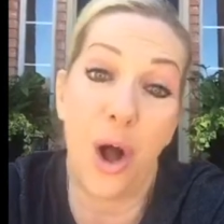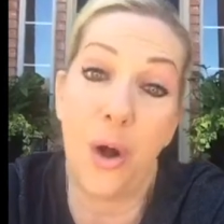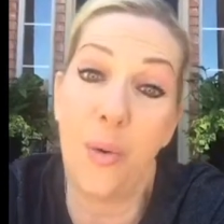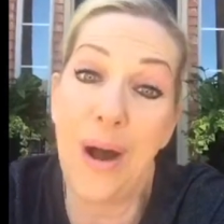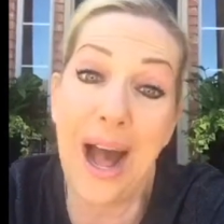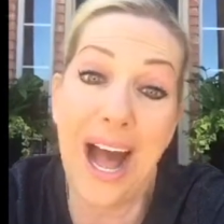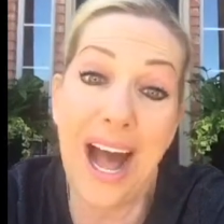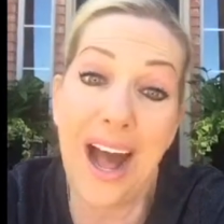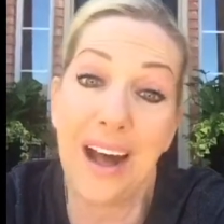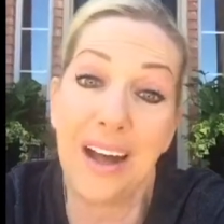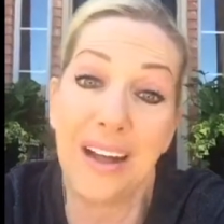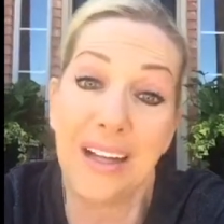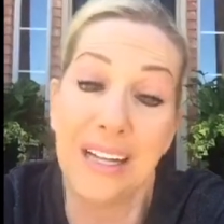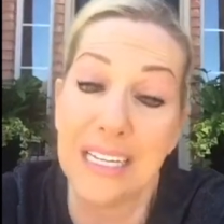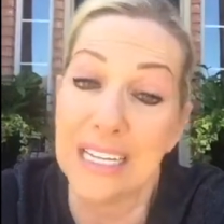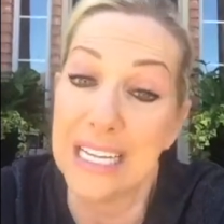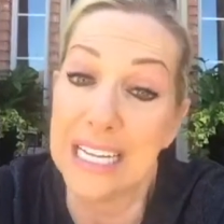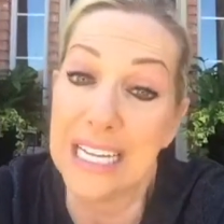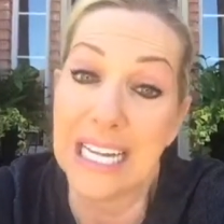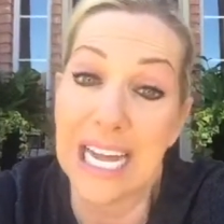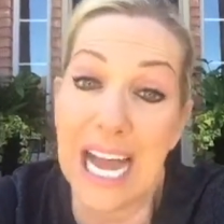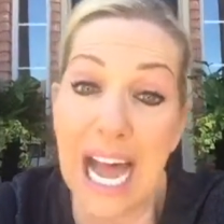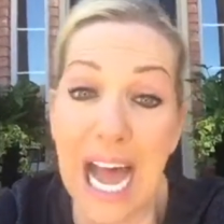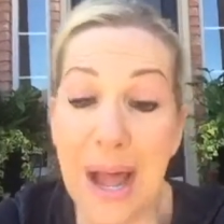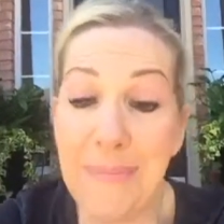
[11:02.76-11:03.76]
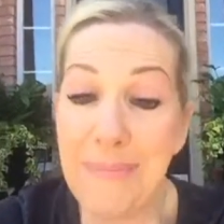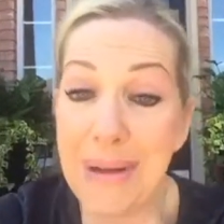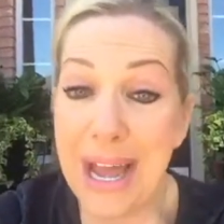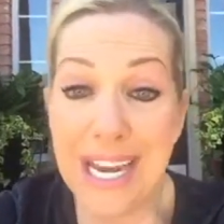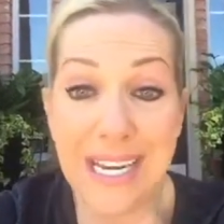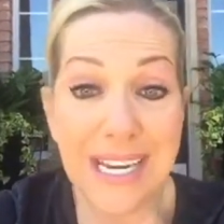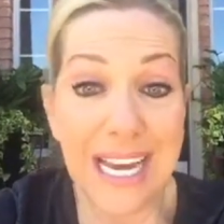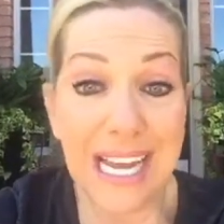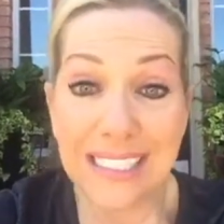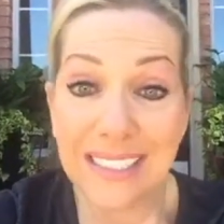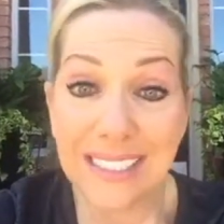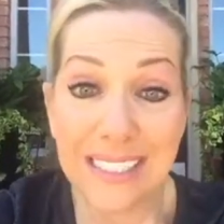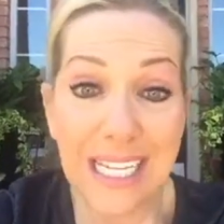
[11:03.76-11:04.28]
Oh, well, I bet
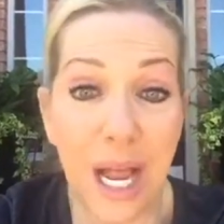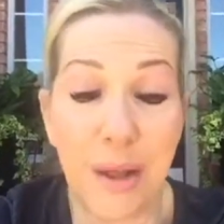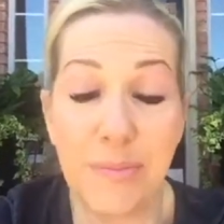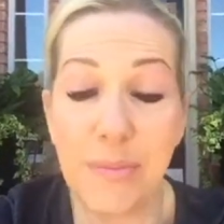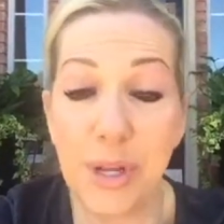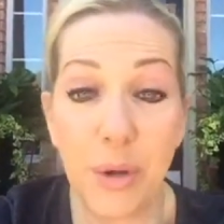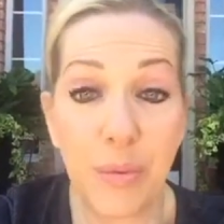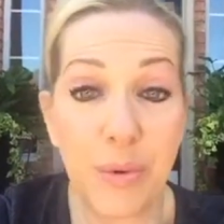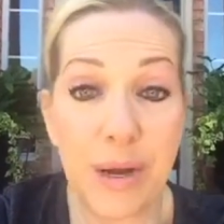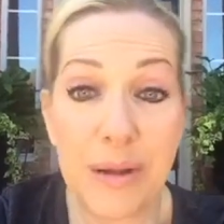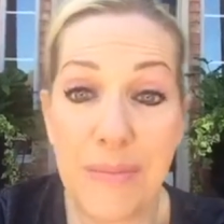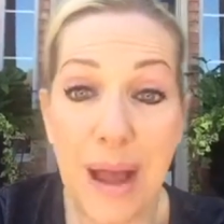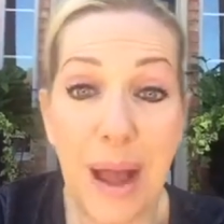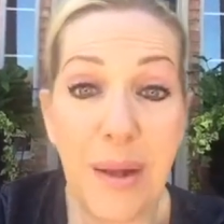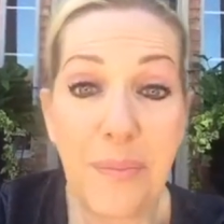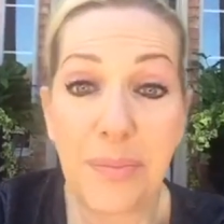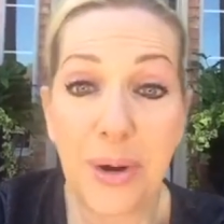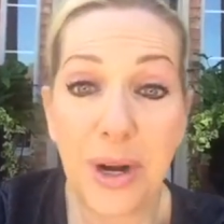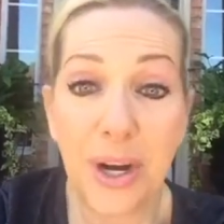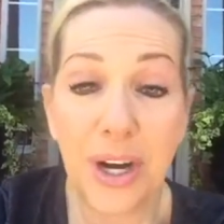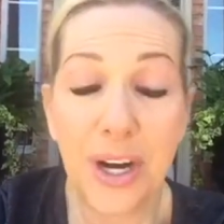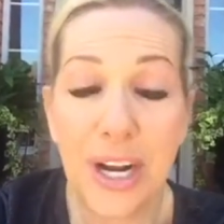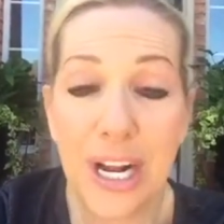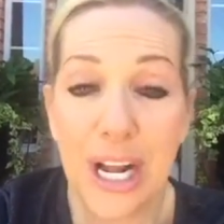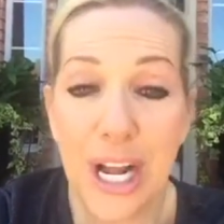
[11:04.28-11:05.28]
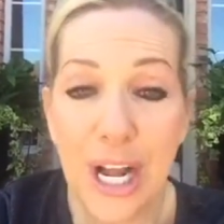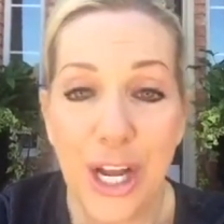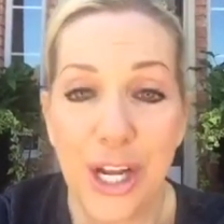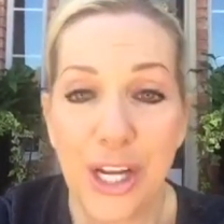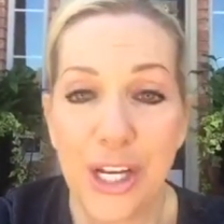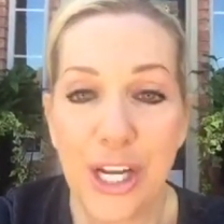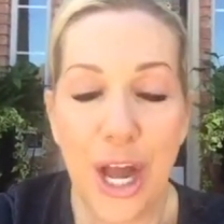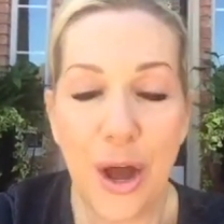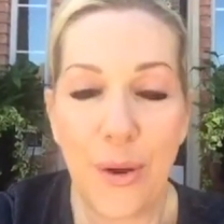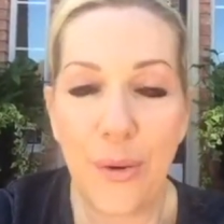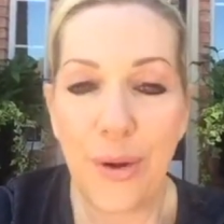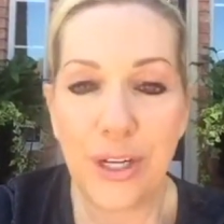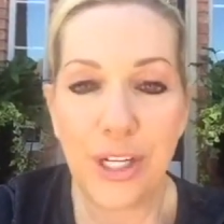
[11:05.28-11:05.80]
next time you'll remember, and you
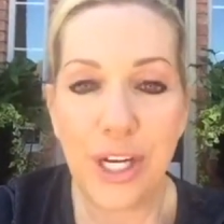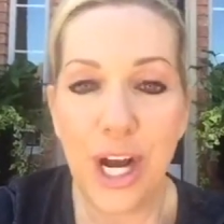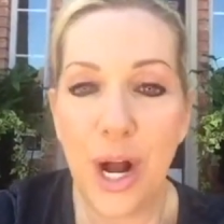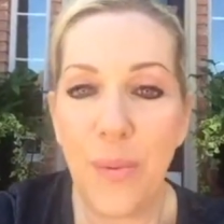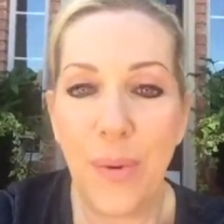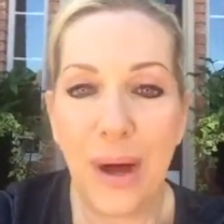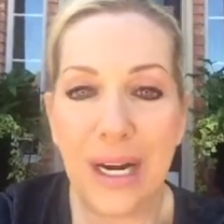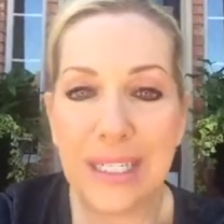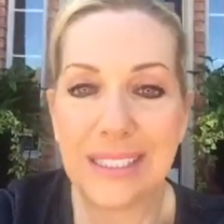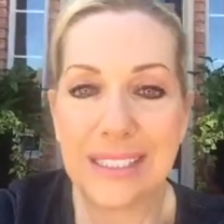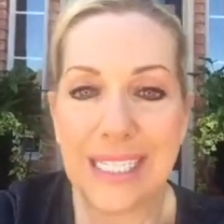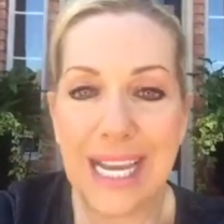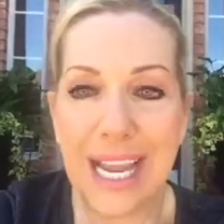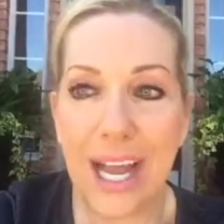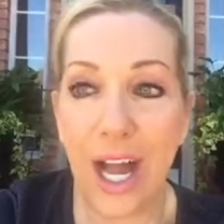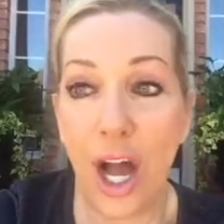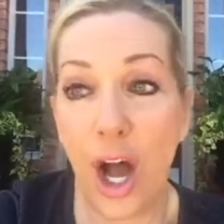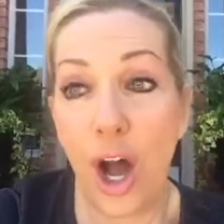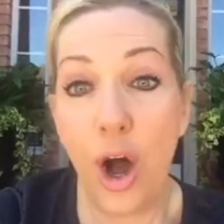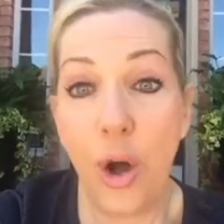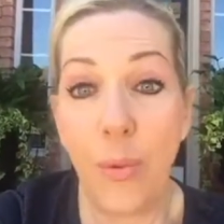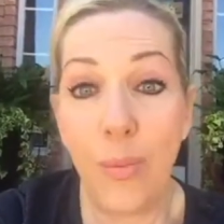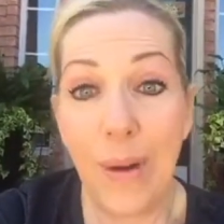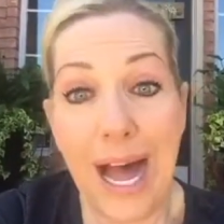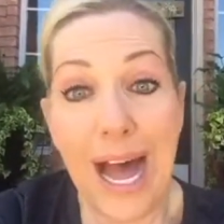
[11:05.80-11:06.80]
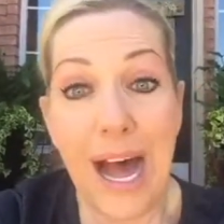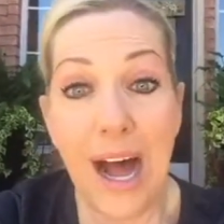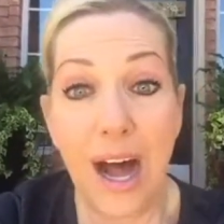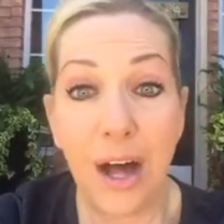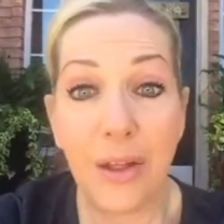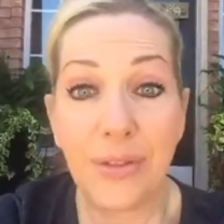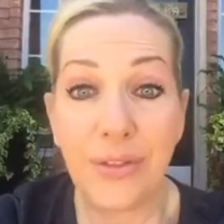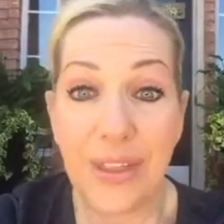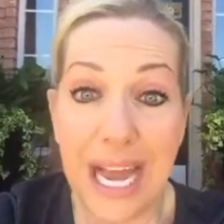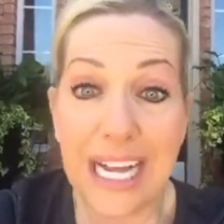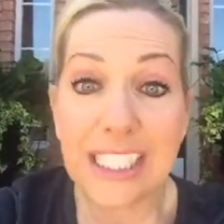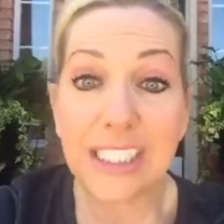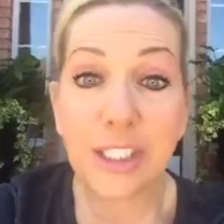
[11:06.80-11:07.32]
don't want to say, oh, well,
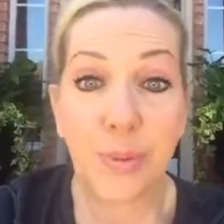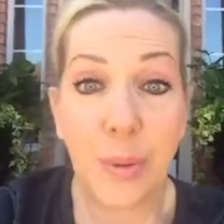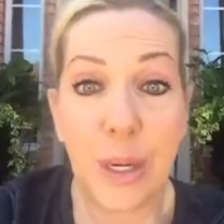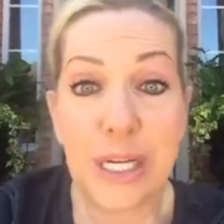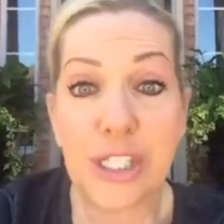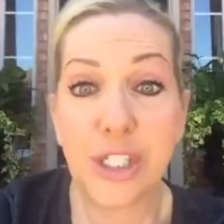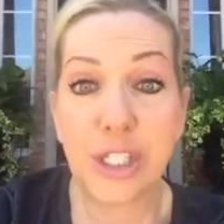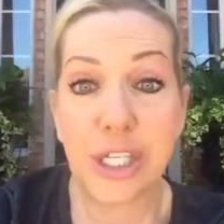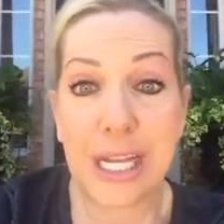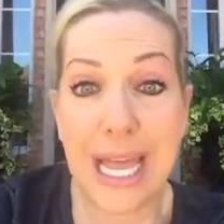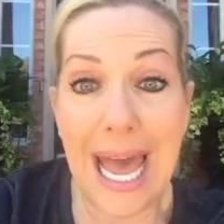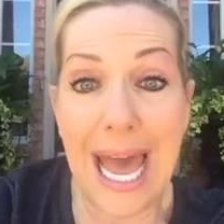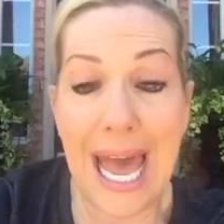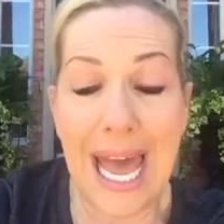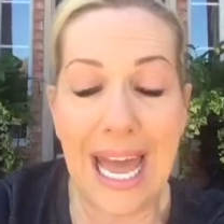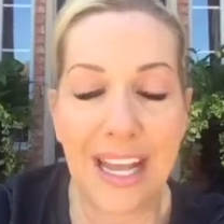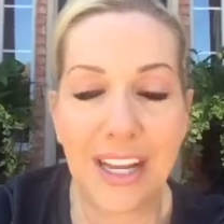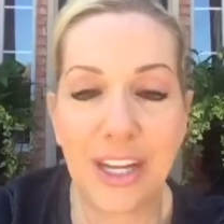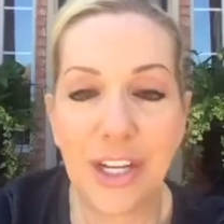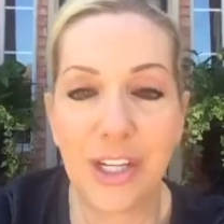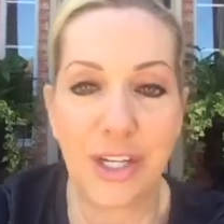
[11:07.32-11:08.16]
that's what you get.